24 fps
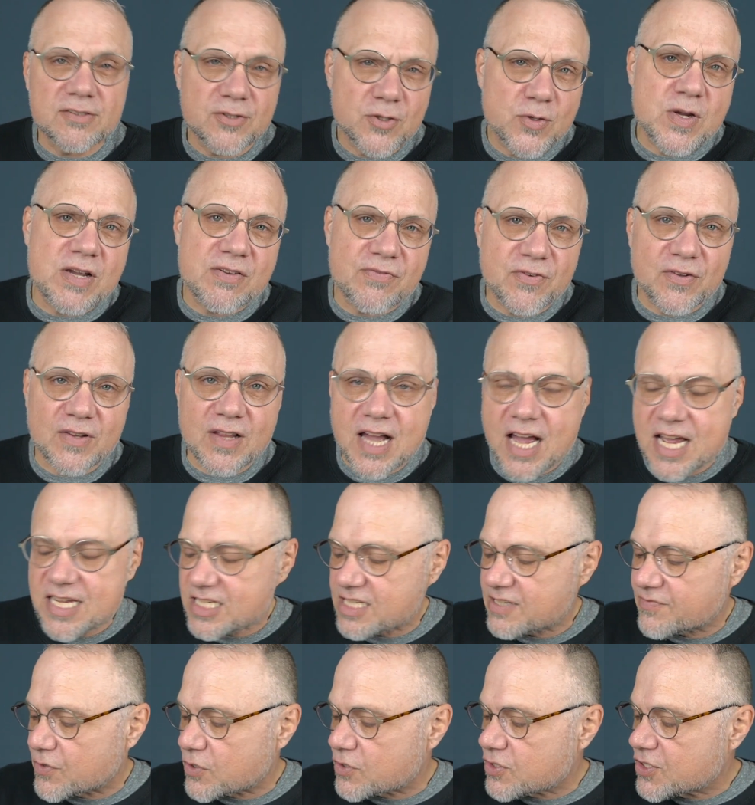Greek
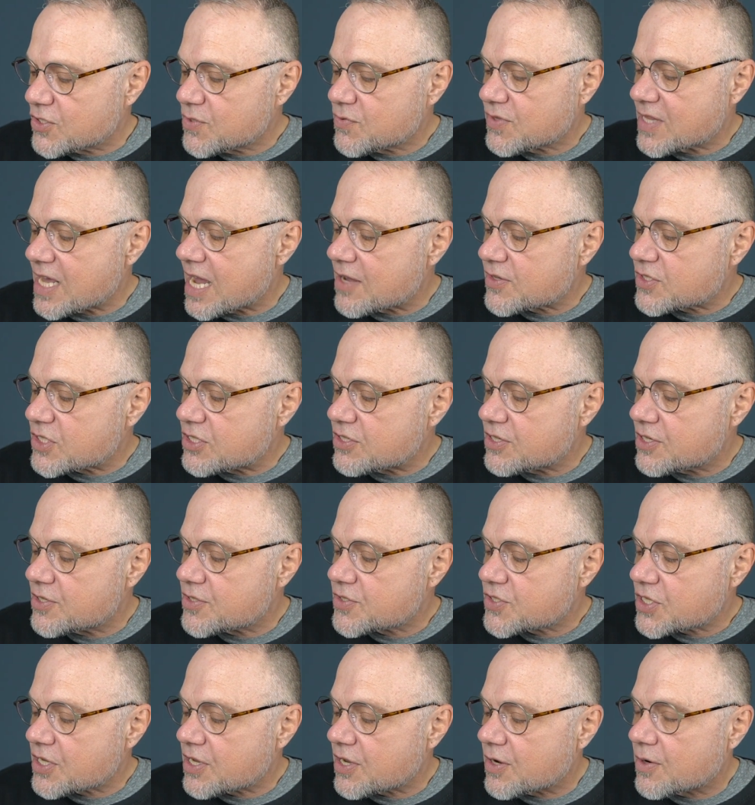philosopher, 2,000
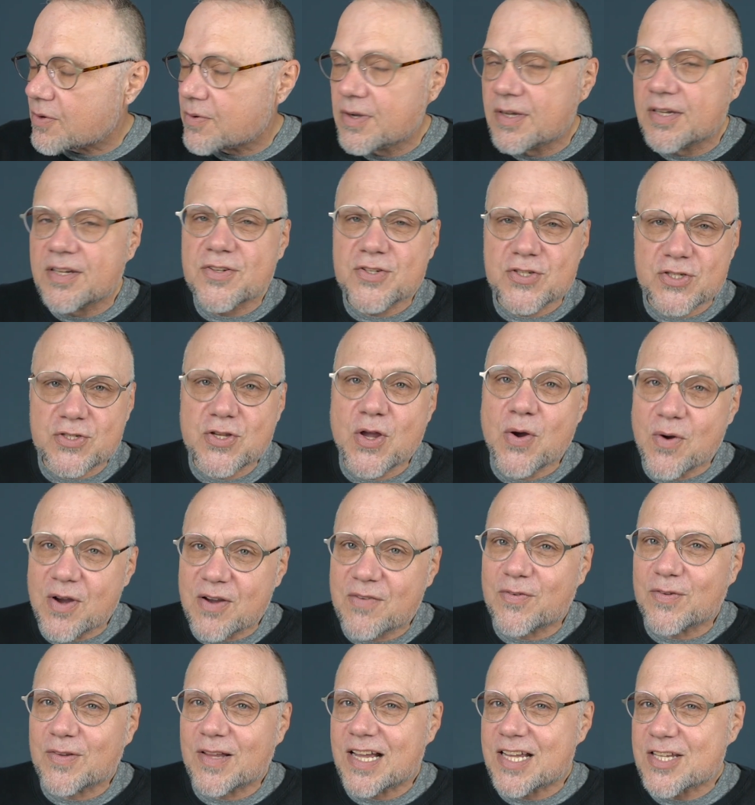years ago, Stoic
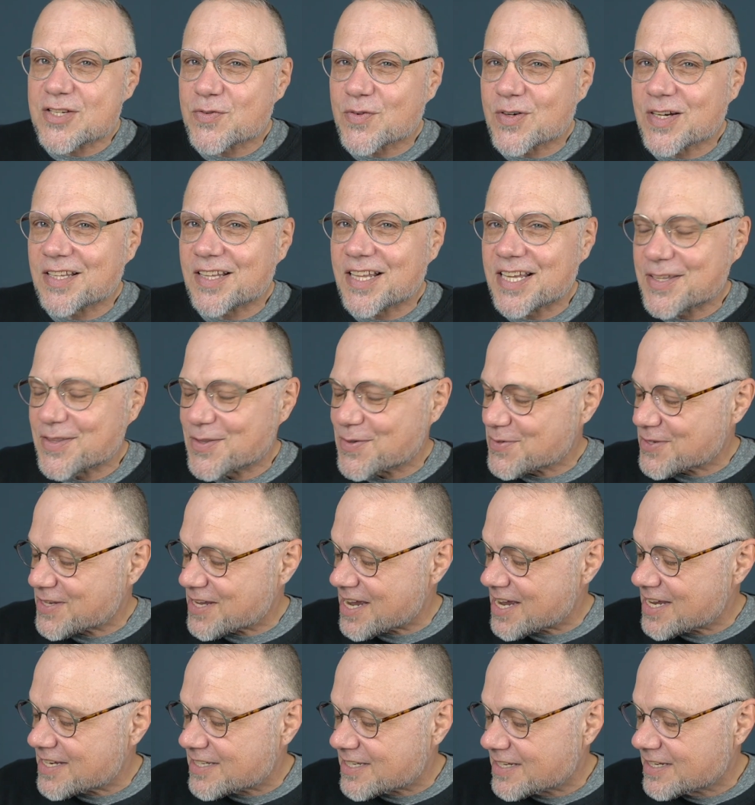philosopher. I like those
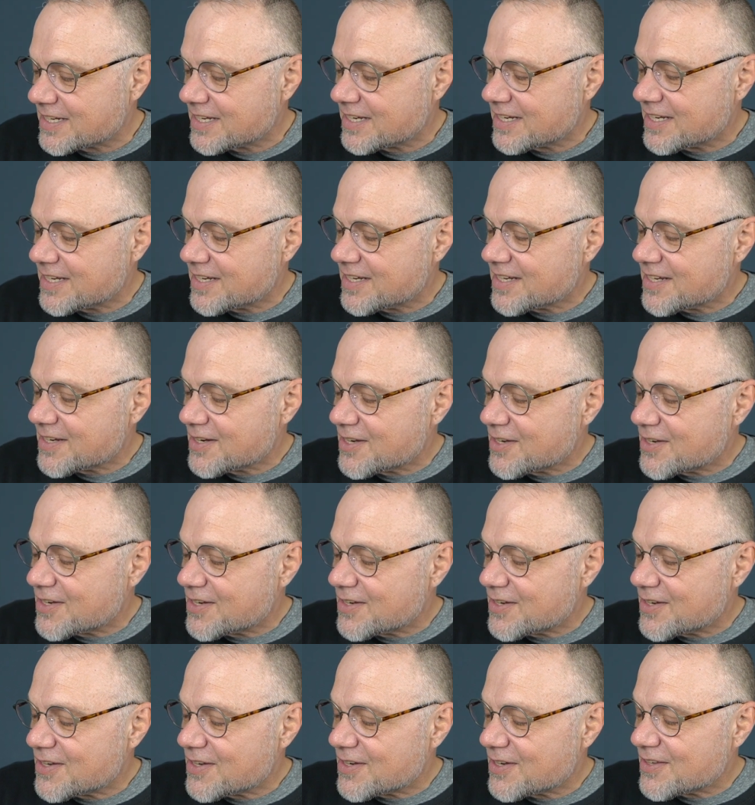guys.
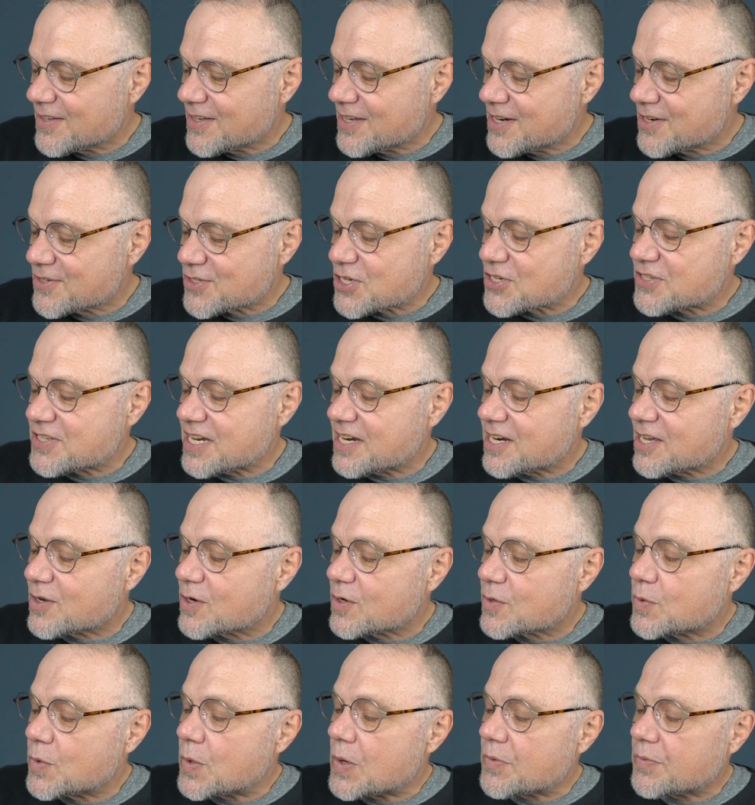Here's a Seneca
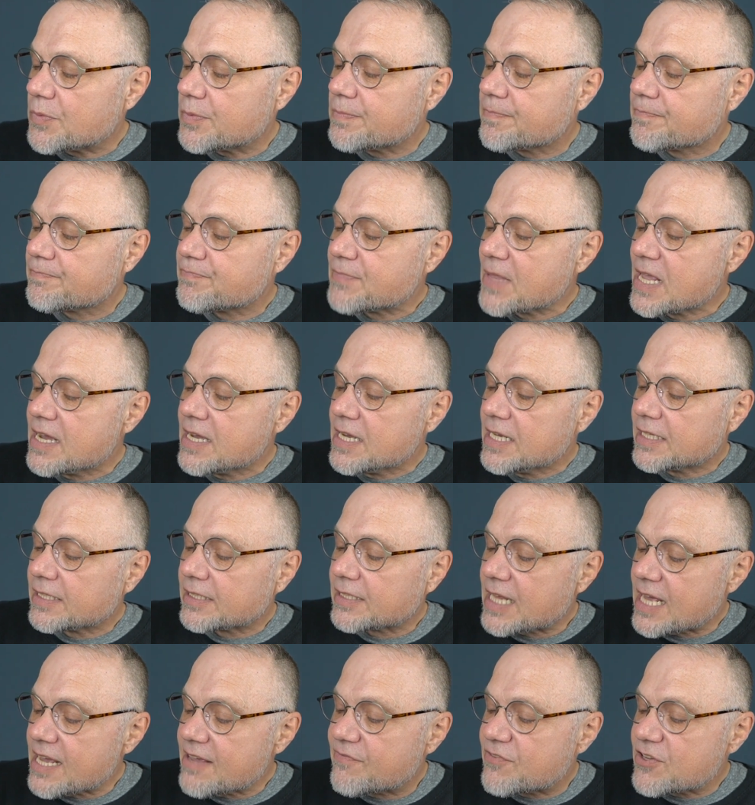quote:
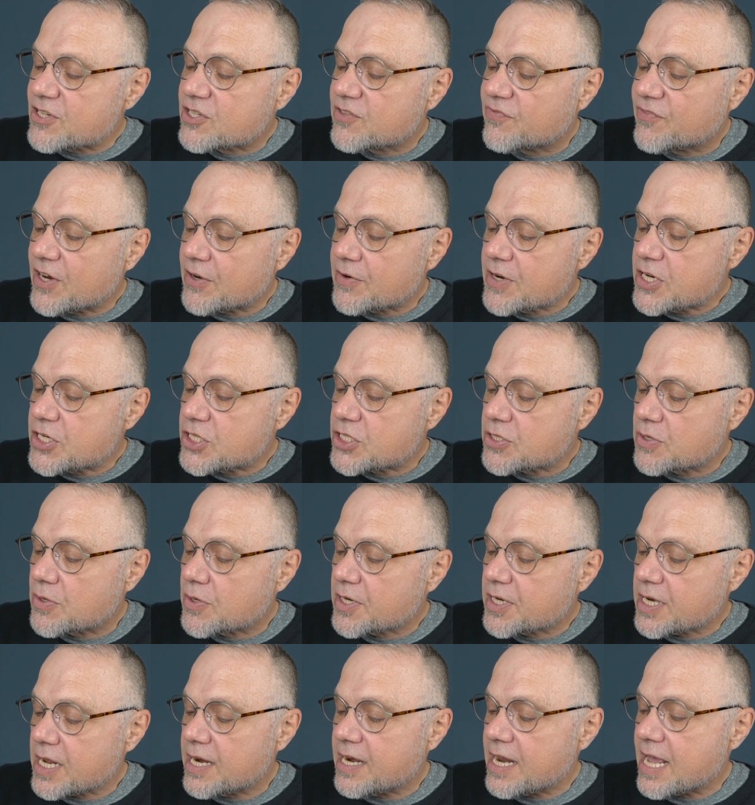"Life is very
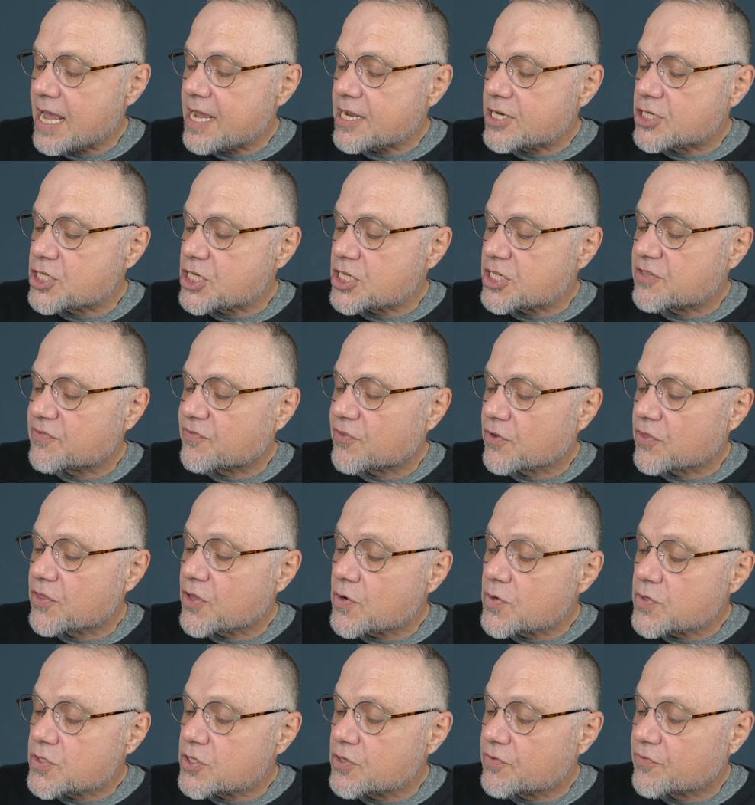short and anxious for
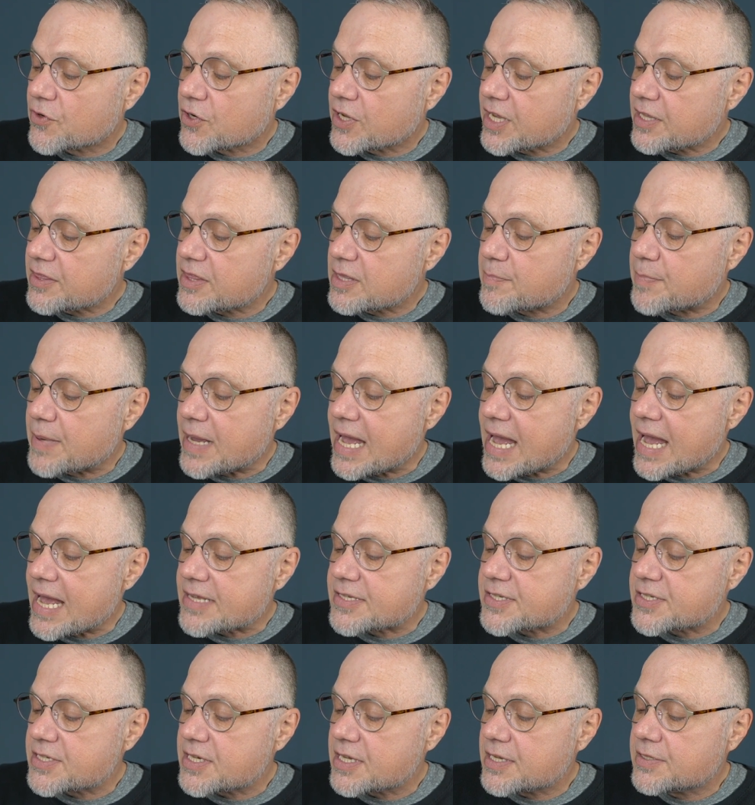those who forget the
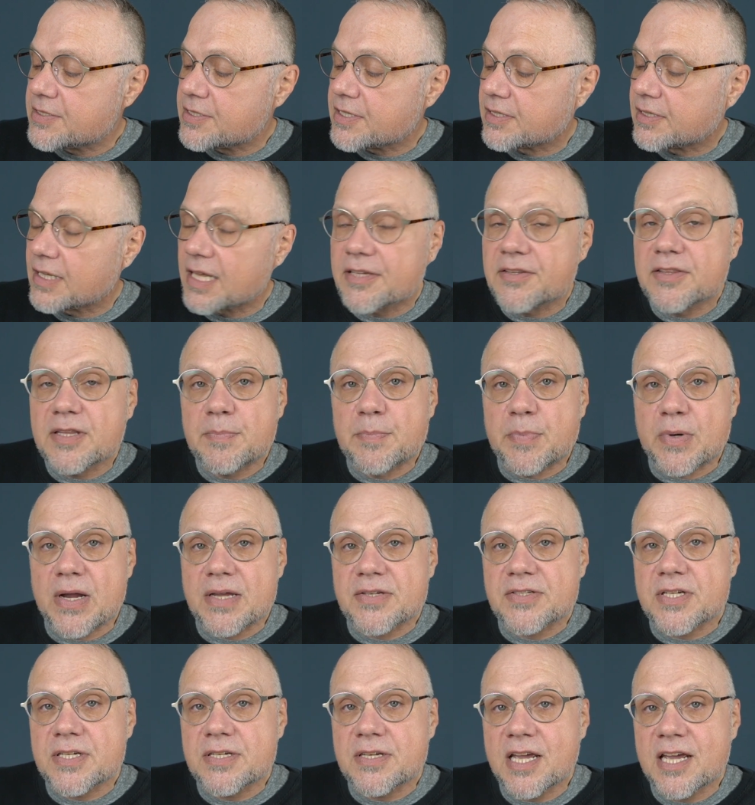past, neglect the
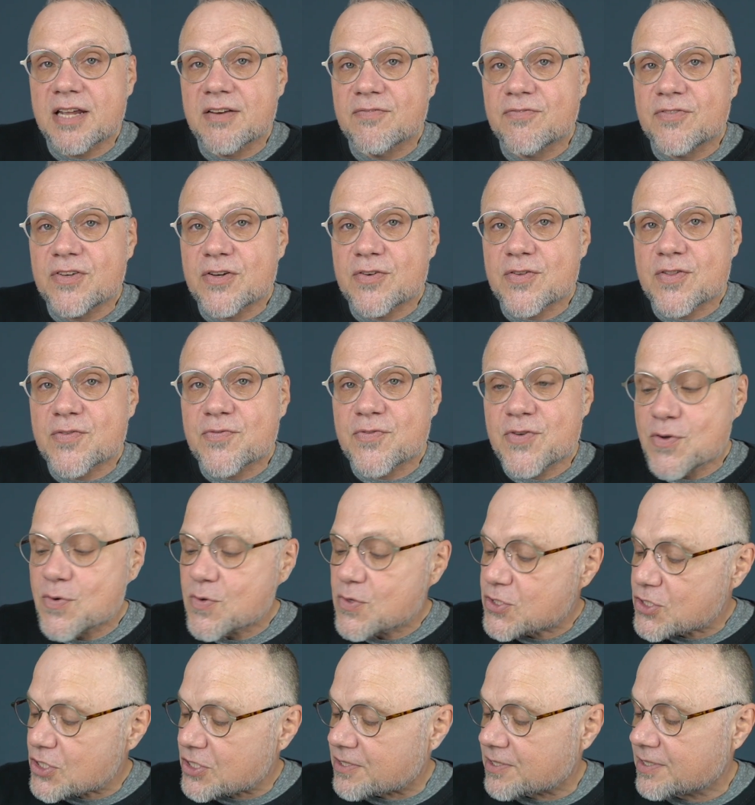present, and fear the
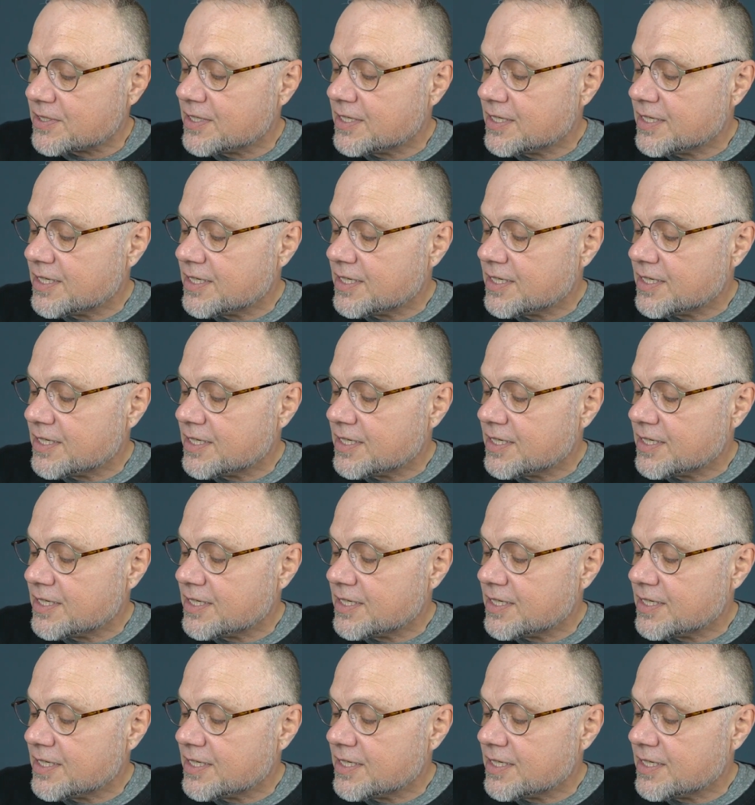future.